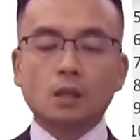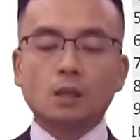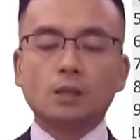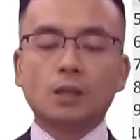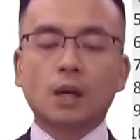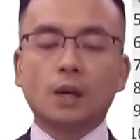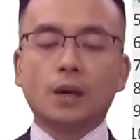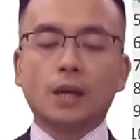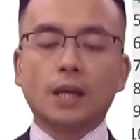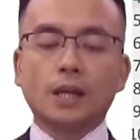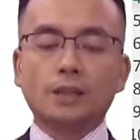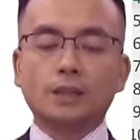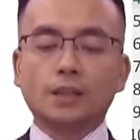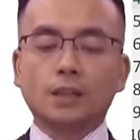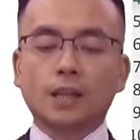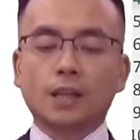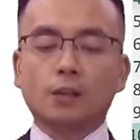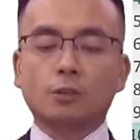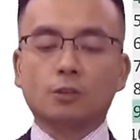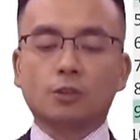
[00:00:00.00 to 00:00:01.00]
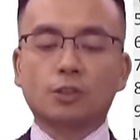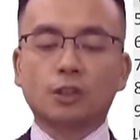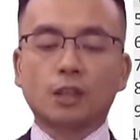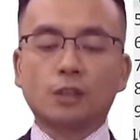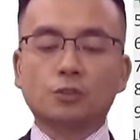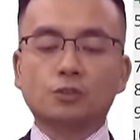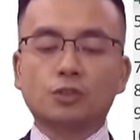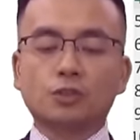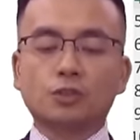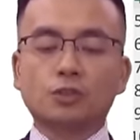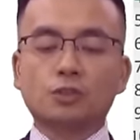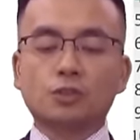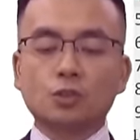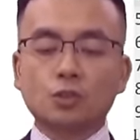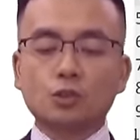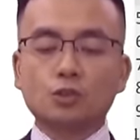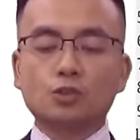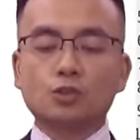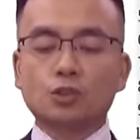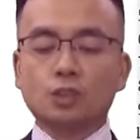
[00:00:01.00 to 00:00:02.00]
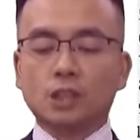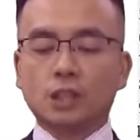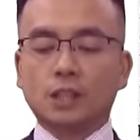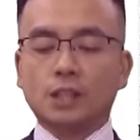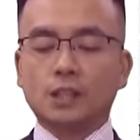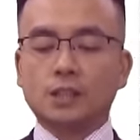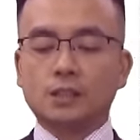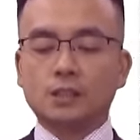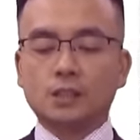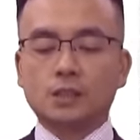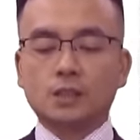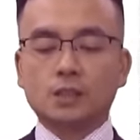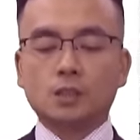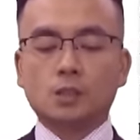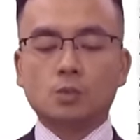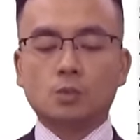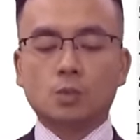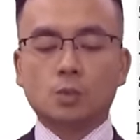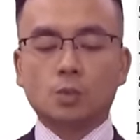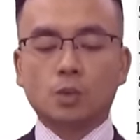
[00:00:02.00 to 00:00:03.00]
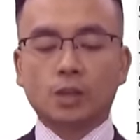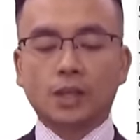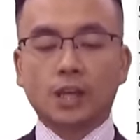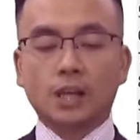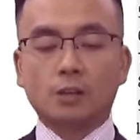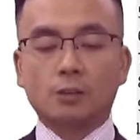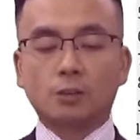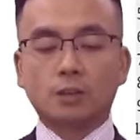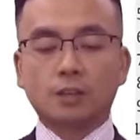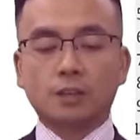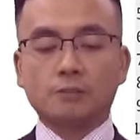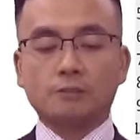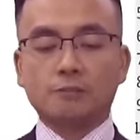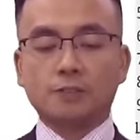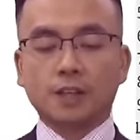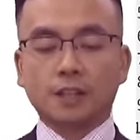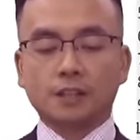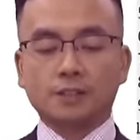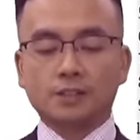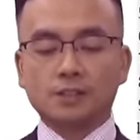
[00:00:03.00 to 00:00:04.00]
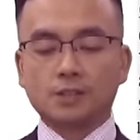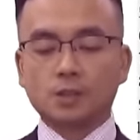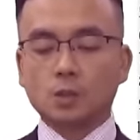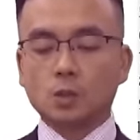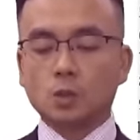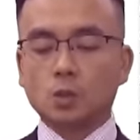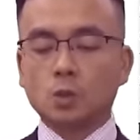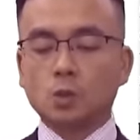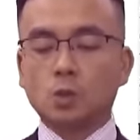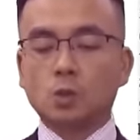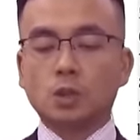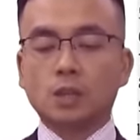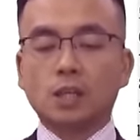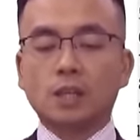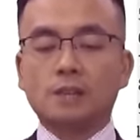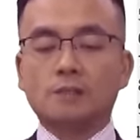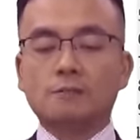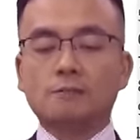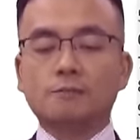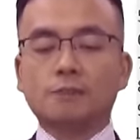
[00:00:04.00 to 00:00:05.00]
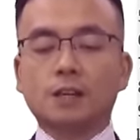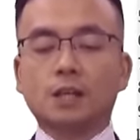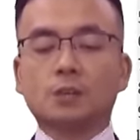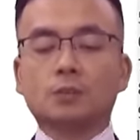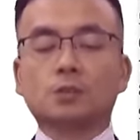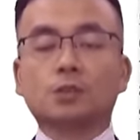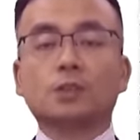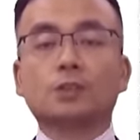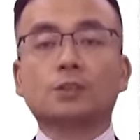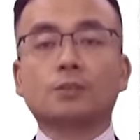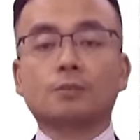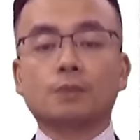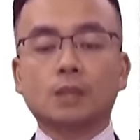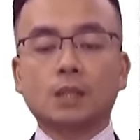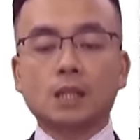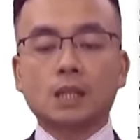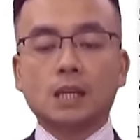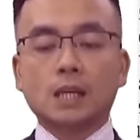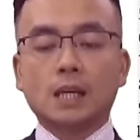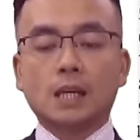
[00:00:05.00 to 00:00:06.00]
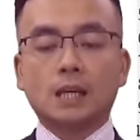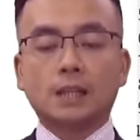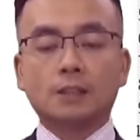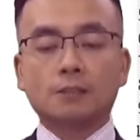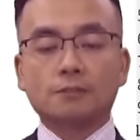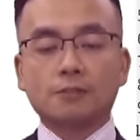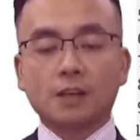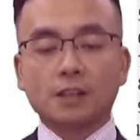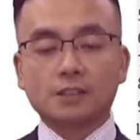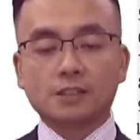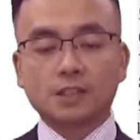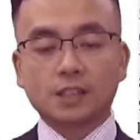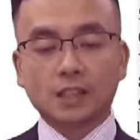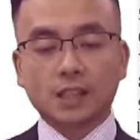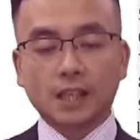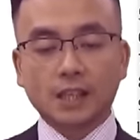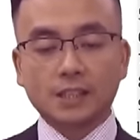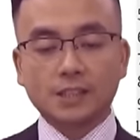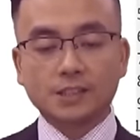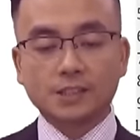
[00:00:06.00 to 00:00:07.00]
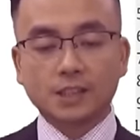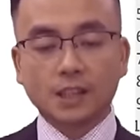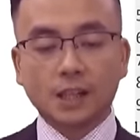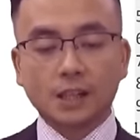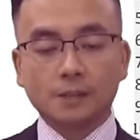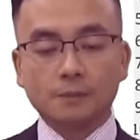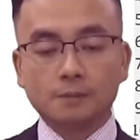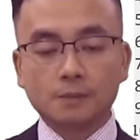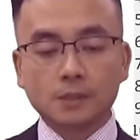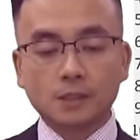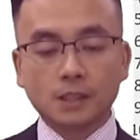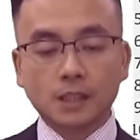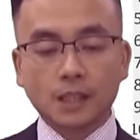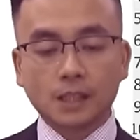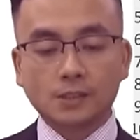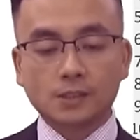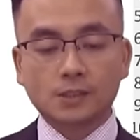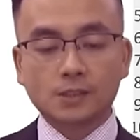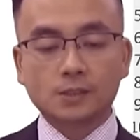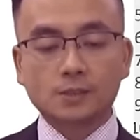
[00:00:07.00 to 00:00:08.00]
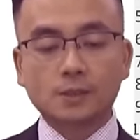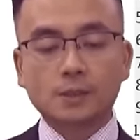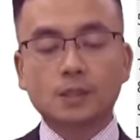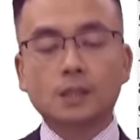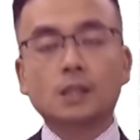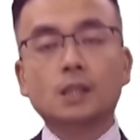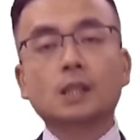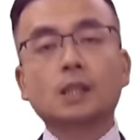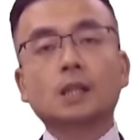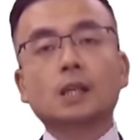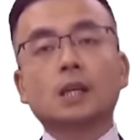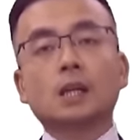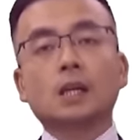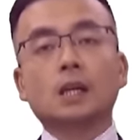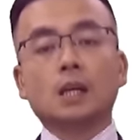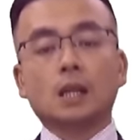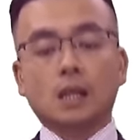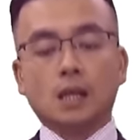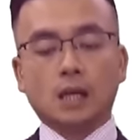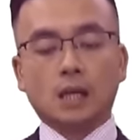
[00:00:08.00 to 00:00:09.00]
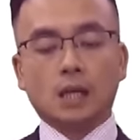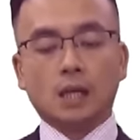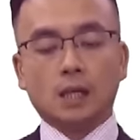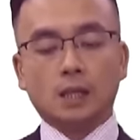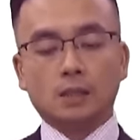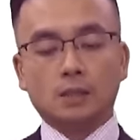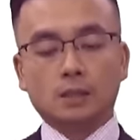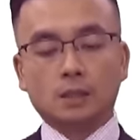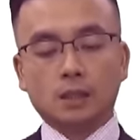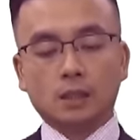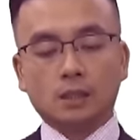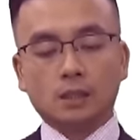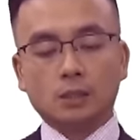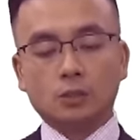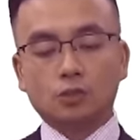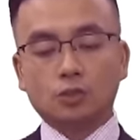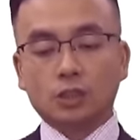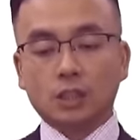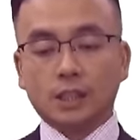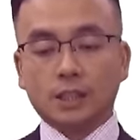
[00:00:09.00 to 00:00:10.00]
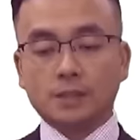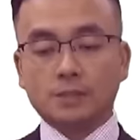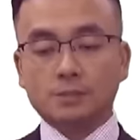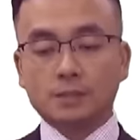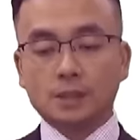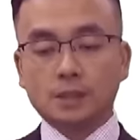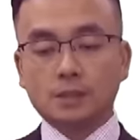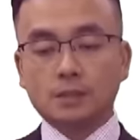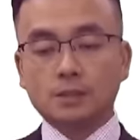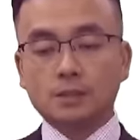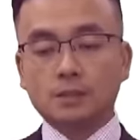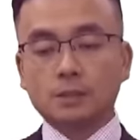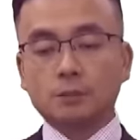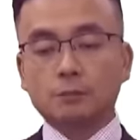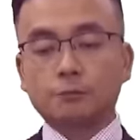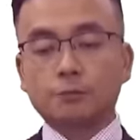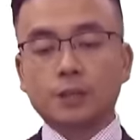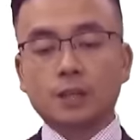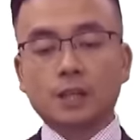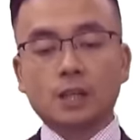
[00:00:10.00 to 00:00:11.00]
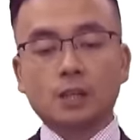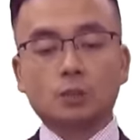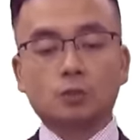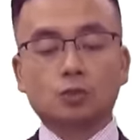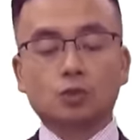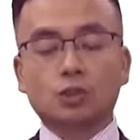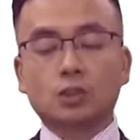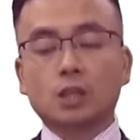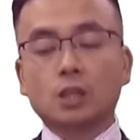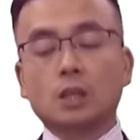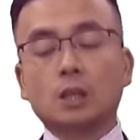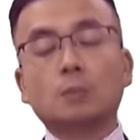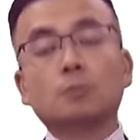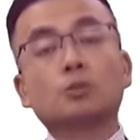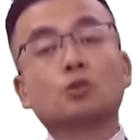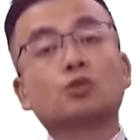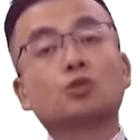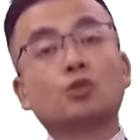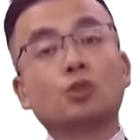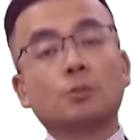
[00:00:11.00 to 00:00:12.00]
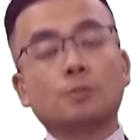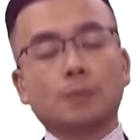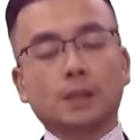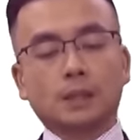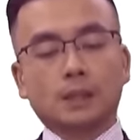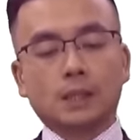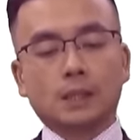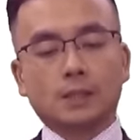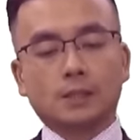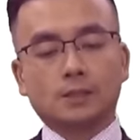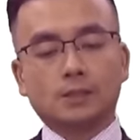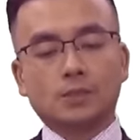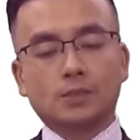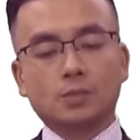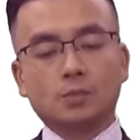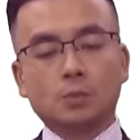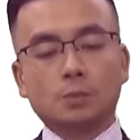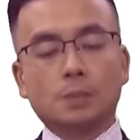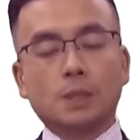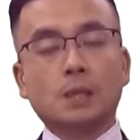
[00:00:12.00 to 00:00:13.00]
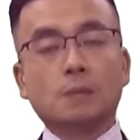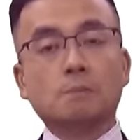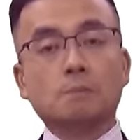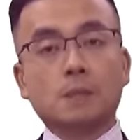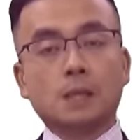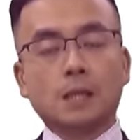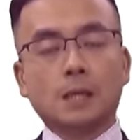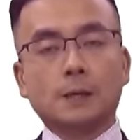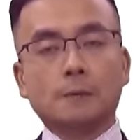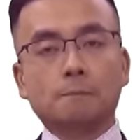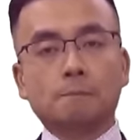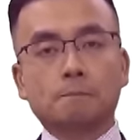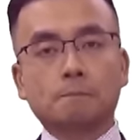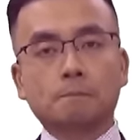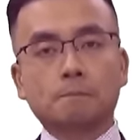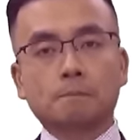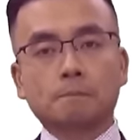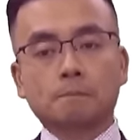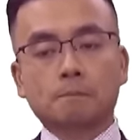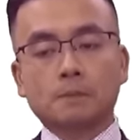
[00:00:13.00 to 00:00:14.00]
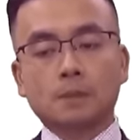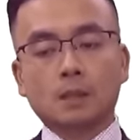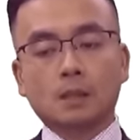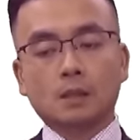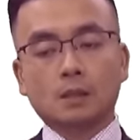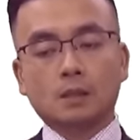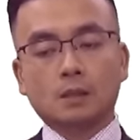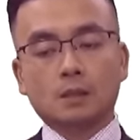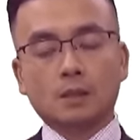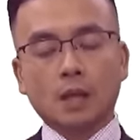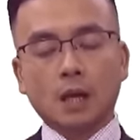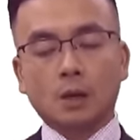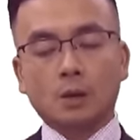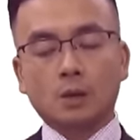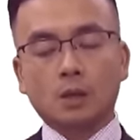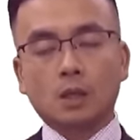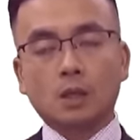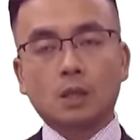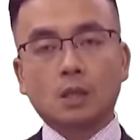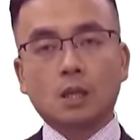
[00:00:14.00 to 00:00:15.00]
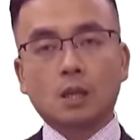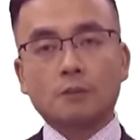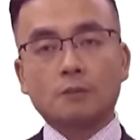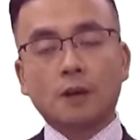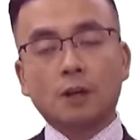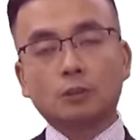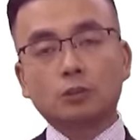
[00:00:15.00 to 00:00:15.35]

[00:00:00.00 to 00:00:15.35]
Now, in the calculation, usually we will calculate things all in thousand. And if that's the case, then yes, initially the 300, I'm assuming that will be in million. Now, if I